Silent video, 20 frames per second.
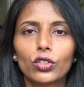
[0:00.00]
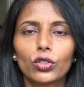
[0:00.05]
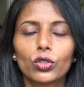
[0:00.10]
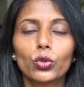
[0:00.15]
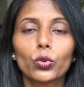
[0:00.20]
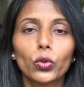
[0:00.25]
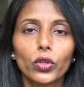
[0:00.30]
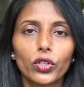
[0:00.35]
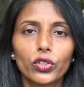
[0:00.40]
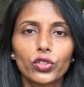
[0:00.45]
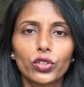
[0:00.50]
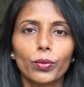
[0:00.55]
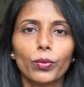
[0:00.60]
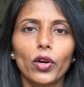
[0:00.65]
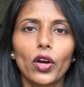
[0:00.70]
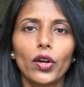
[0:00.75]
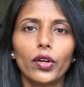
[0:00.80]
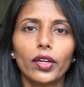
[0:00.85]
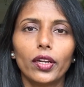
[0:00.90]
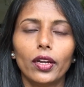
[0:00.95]
towards your
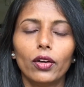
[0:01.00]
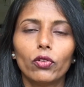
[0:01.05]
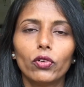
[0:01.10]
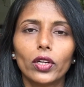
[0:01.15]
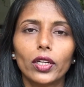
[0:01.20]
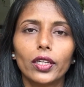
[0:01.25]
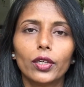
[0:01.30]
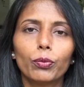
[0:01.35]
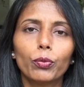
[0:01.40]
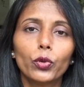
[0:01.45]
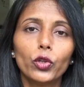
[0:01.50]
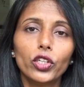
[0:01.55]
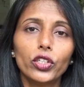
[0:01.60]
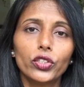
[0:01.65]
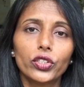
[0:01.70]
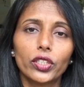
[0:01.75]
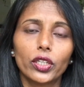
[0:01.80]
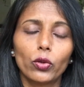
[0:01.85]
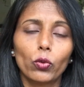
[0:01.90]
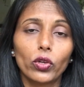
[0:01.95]
body and really
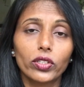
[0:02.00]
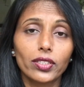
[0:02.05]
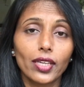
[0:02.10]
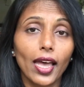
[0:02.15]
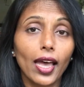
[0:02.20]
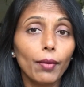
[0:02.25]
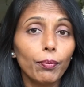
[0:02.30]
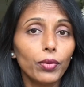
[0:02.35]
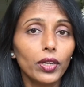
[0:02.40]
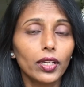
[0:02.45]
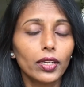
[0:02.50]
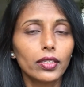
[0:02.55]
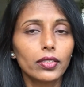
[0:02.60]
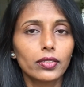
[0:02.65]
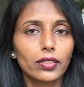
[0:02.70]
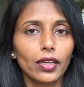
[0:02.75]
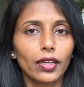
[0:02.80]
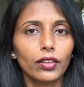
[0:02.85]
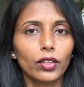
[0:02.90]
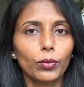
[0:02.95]
appreciate what's happening
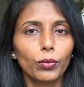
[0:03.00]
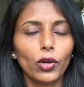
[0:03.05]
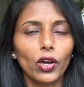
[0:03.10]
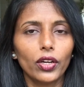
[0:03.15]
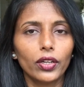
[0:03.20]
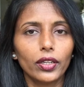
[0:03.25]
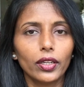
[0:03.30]
inside the body.